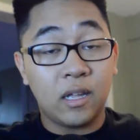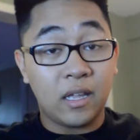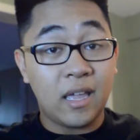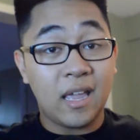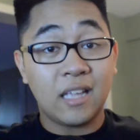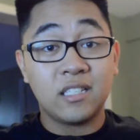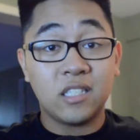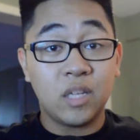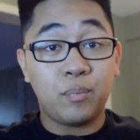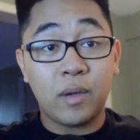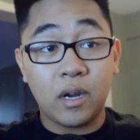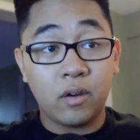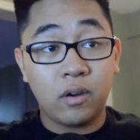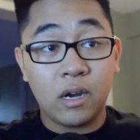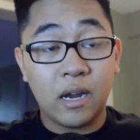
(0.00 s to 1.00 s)
It can slip
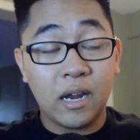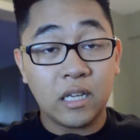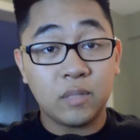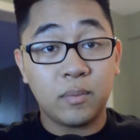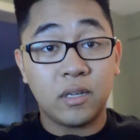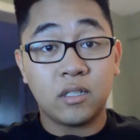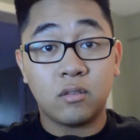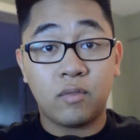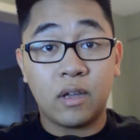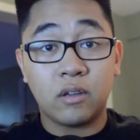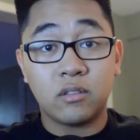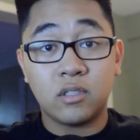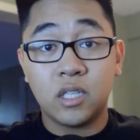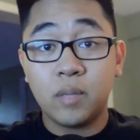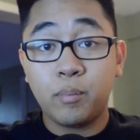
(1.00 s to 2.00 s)
out of your hands because of how
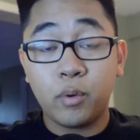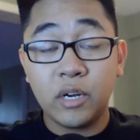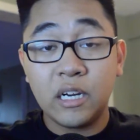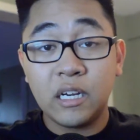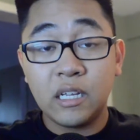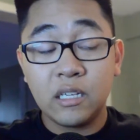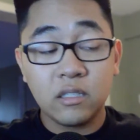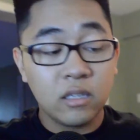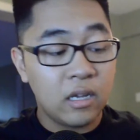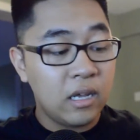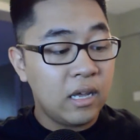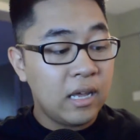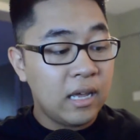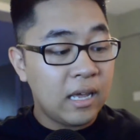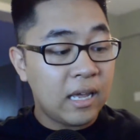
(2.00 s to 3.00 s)
slippery it is,
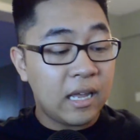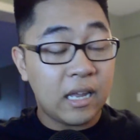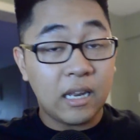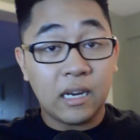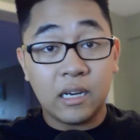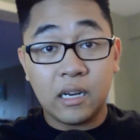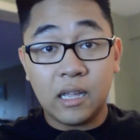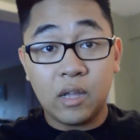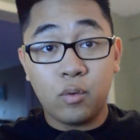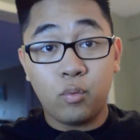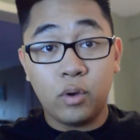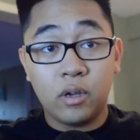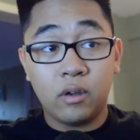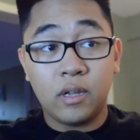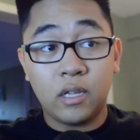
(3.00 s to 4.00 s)
and it
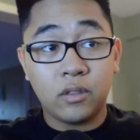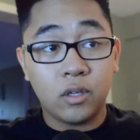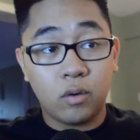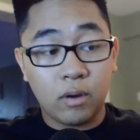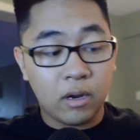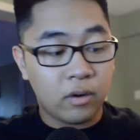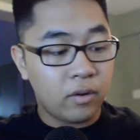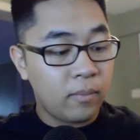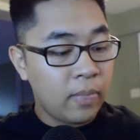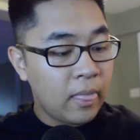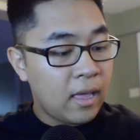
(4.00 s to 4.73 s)
will hit the ground.